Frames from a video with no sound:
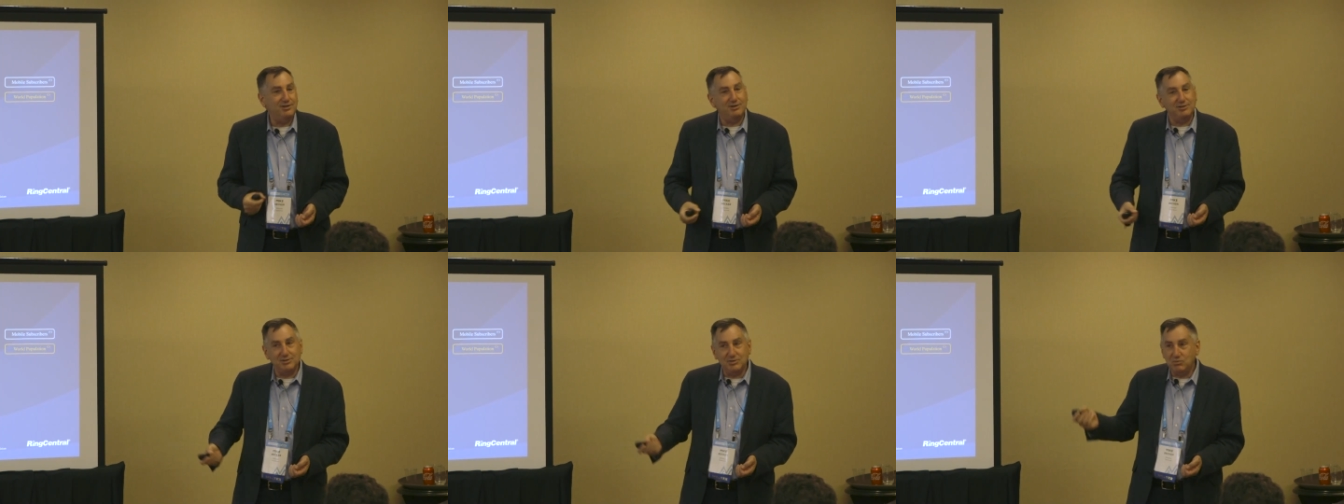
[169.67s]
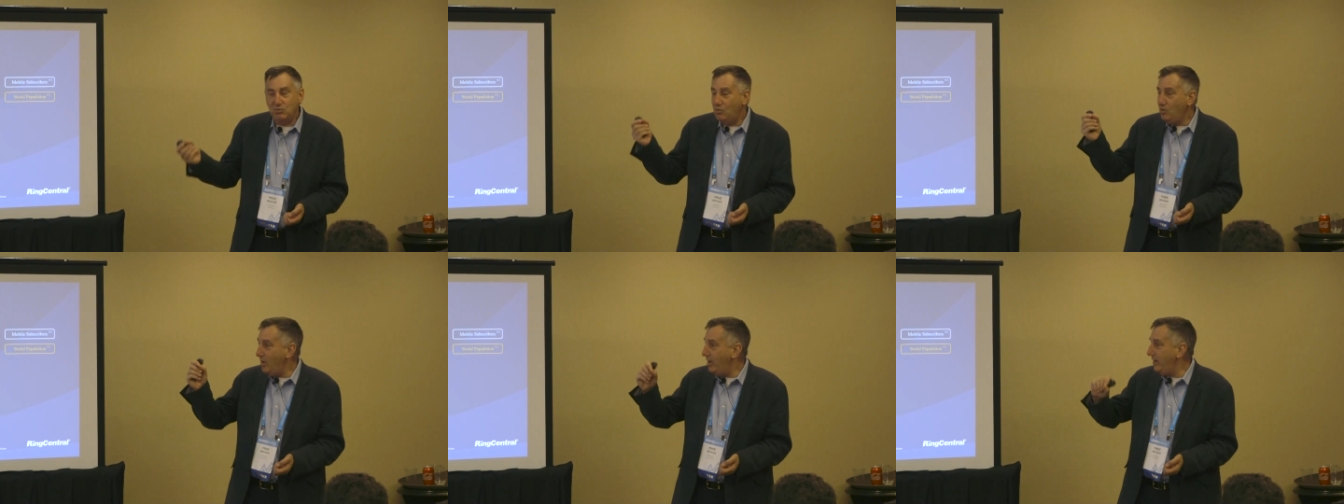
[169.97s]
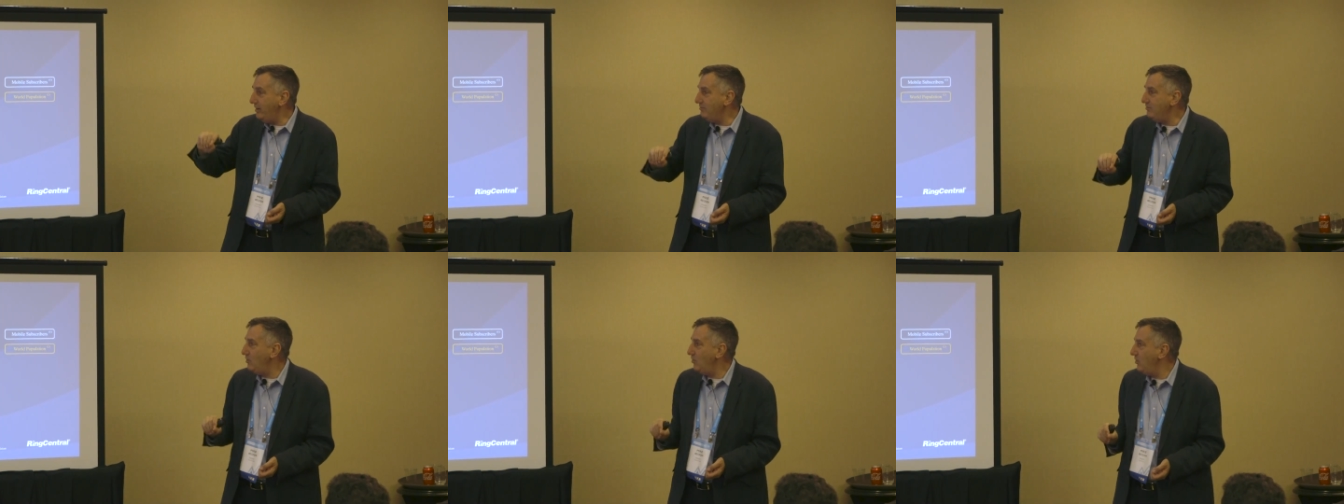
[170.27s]
There's
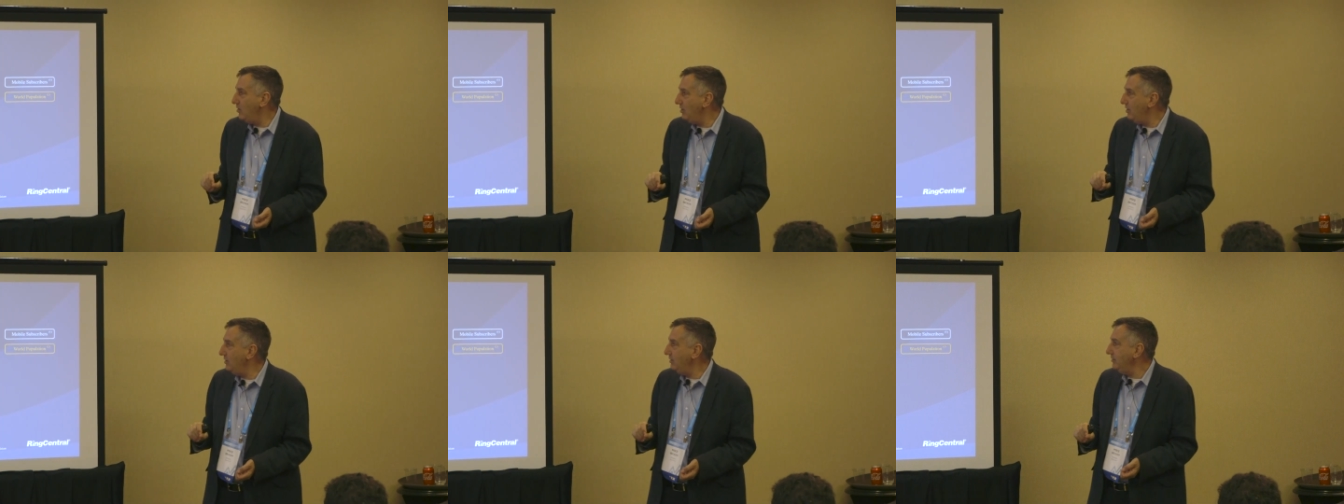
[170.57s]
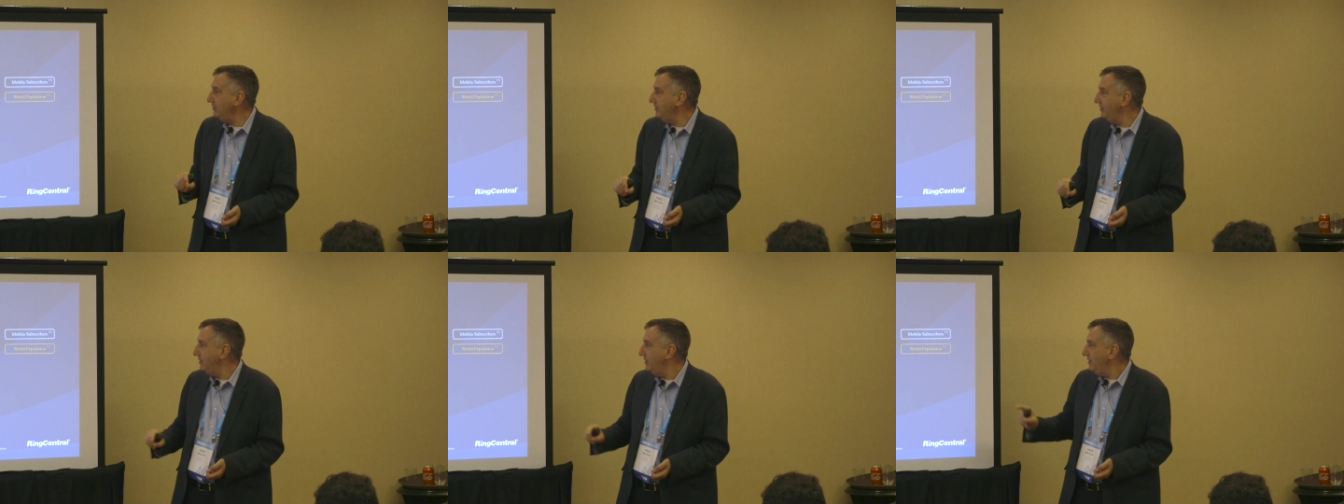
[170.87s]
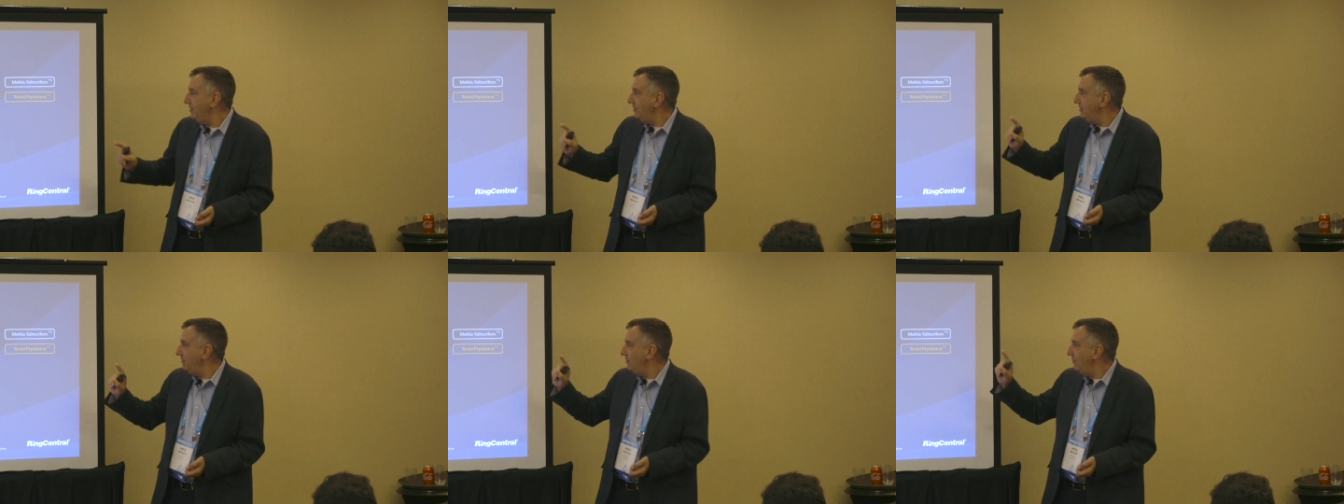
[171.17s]
way more
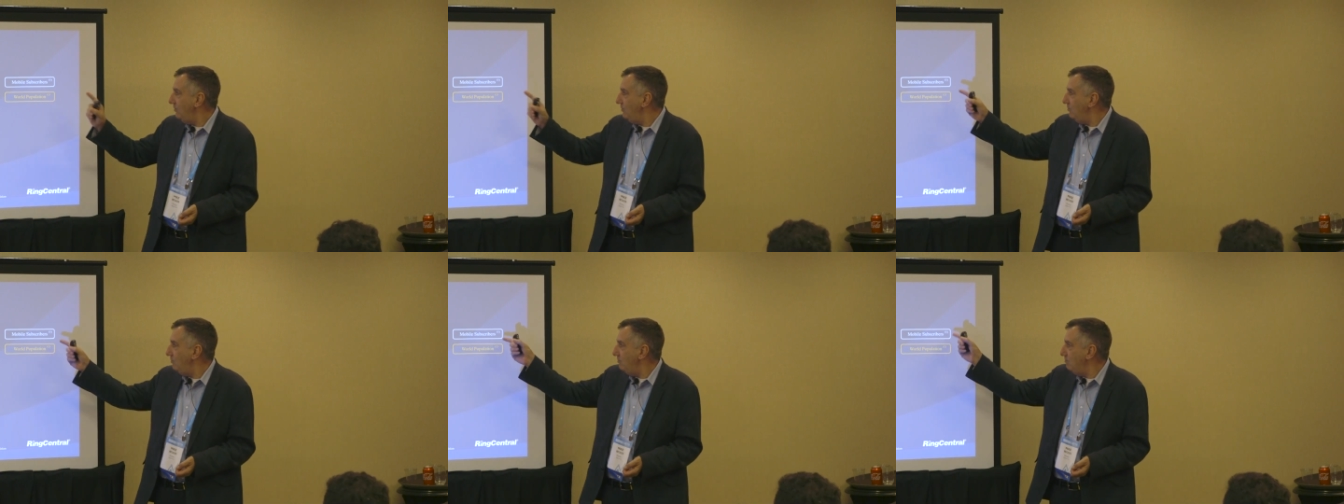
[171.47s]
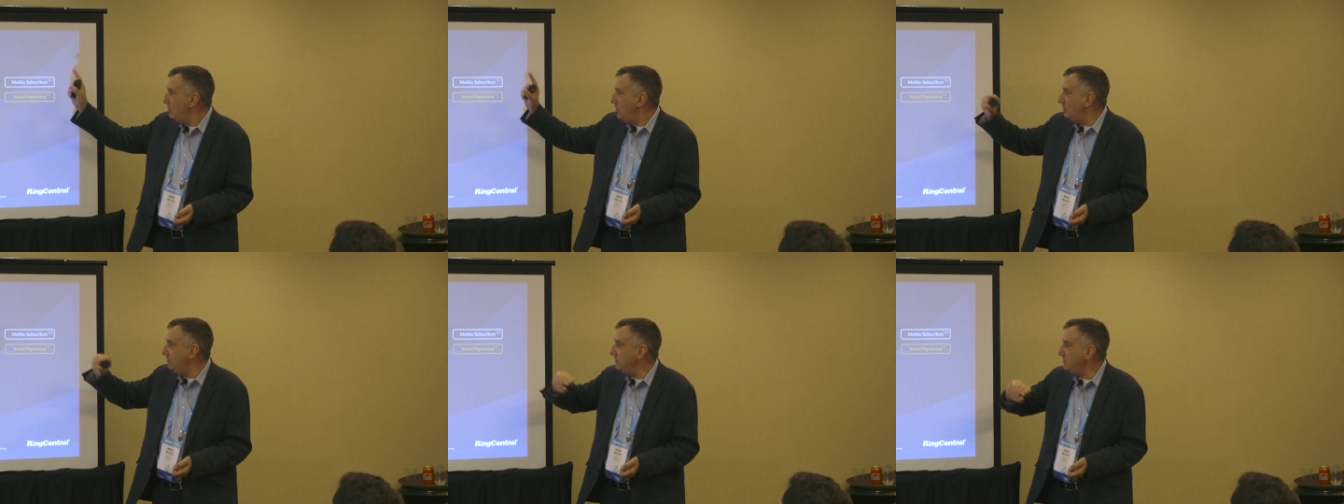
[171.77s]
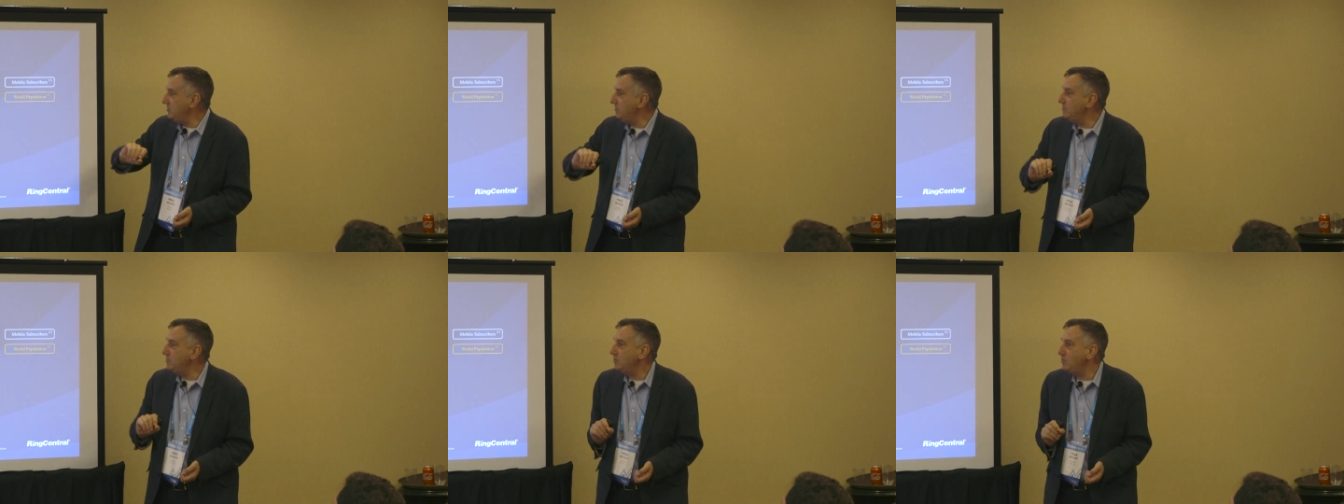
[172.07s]
mobile
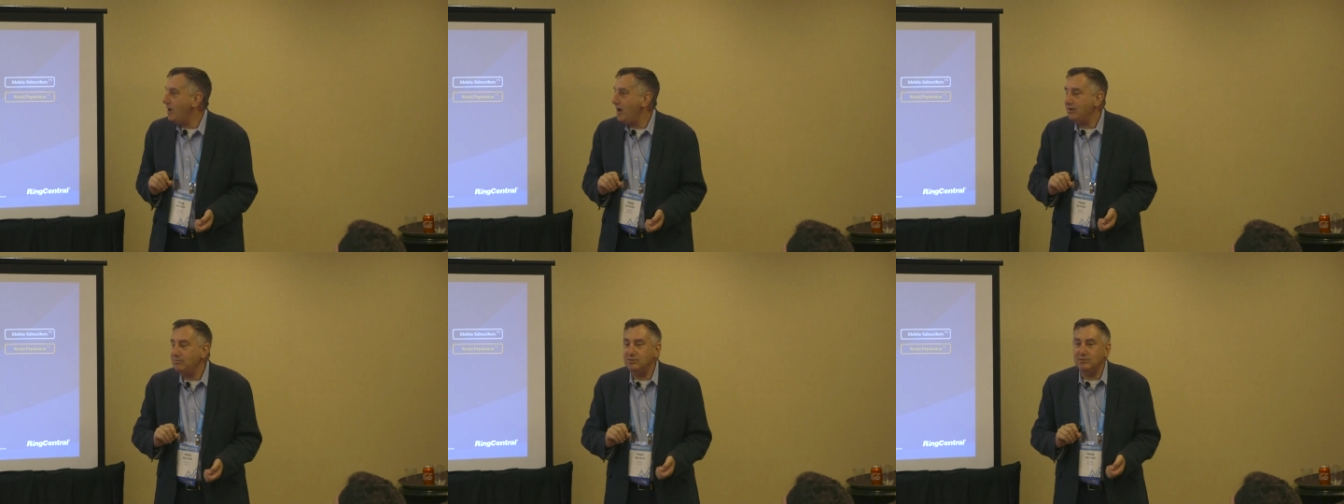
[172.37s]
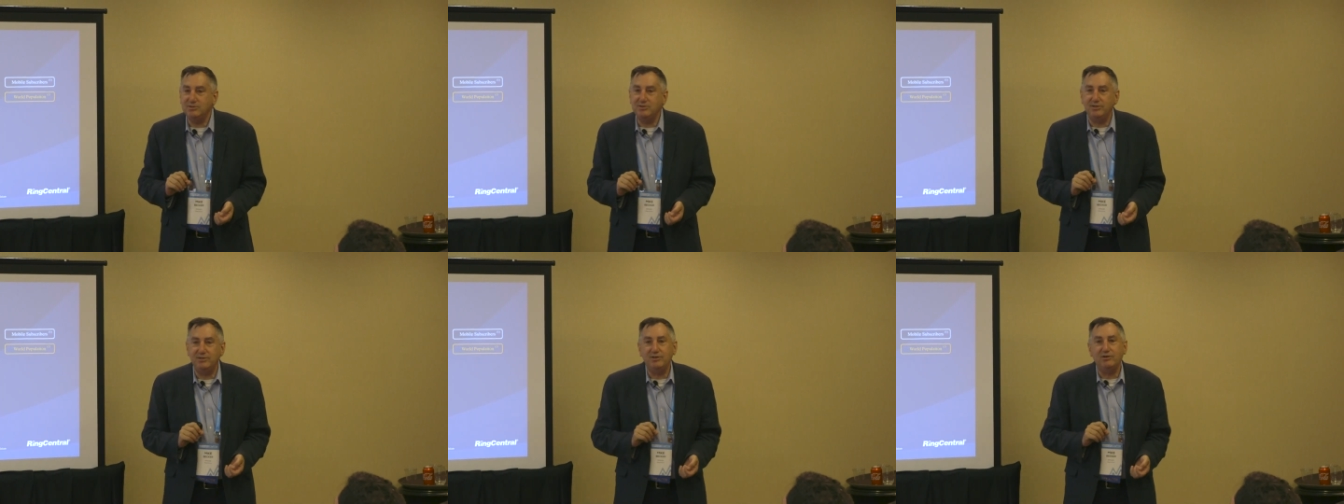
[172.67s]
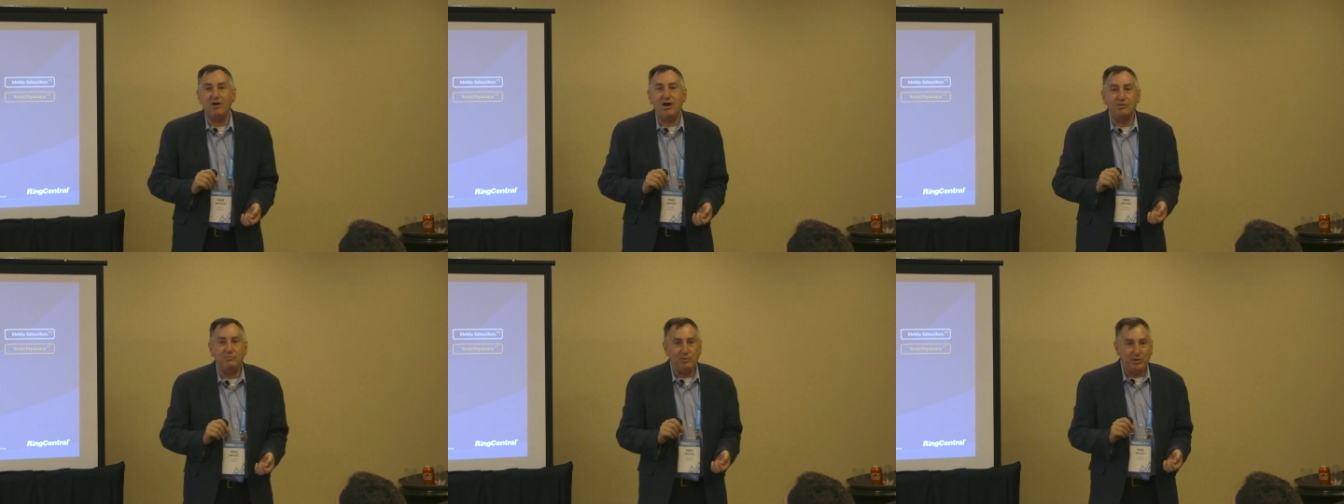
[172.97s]
subscribers than
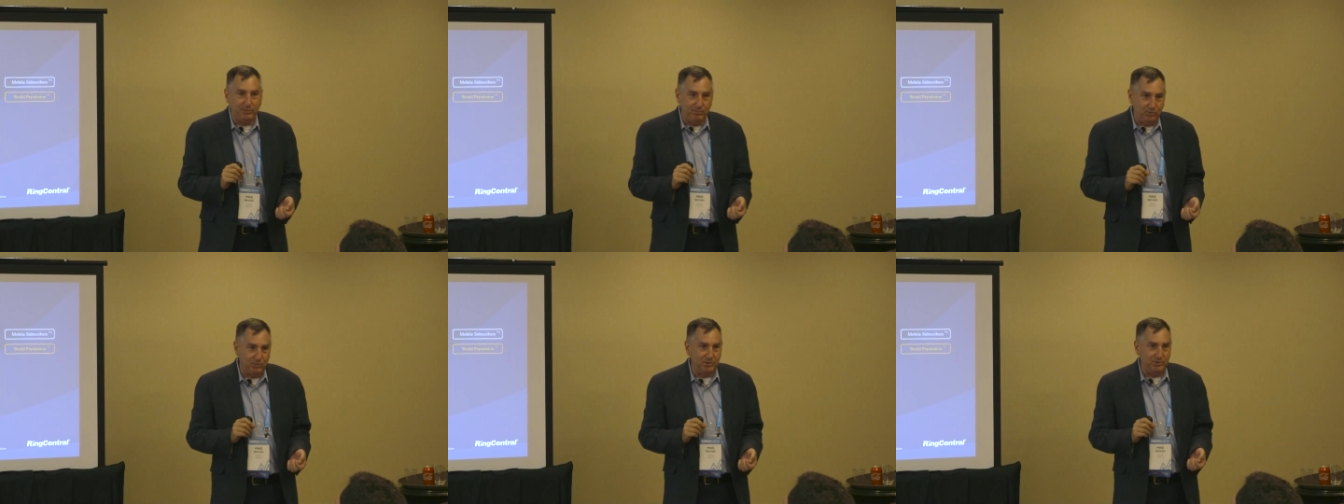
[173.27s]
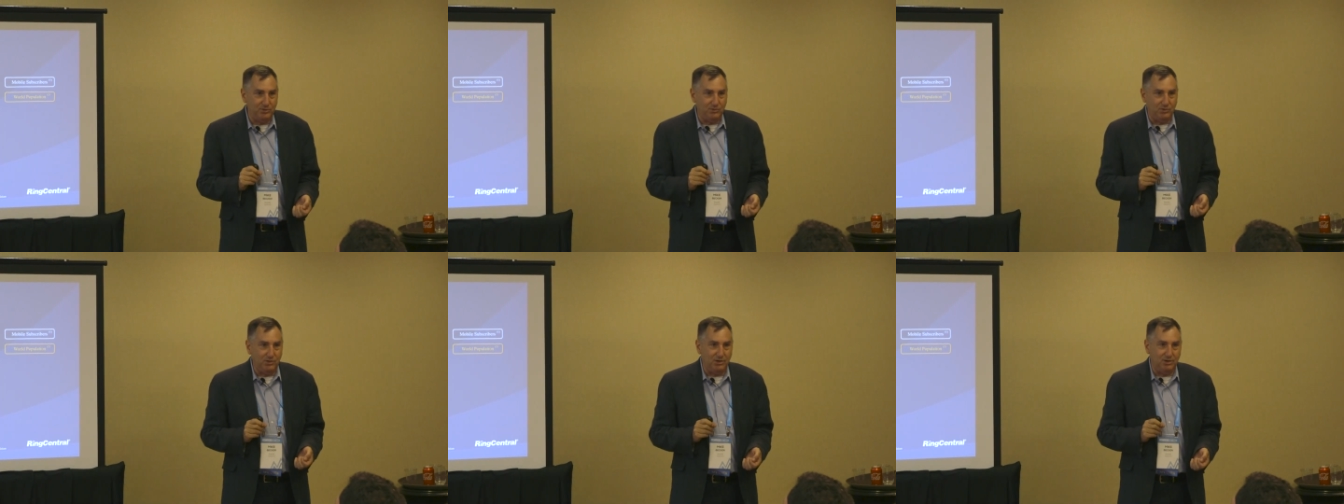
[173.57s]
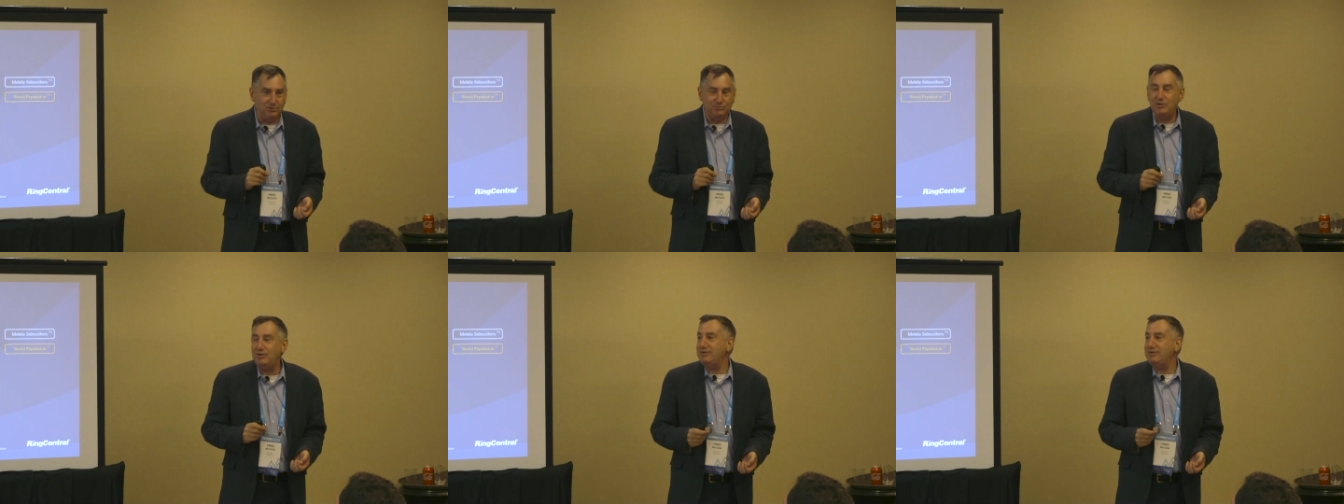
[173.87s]
there are people in the world.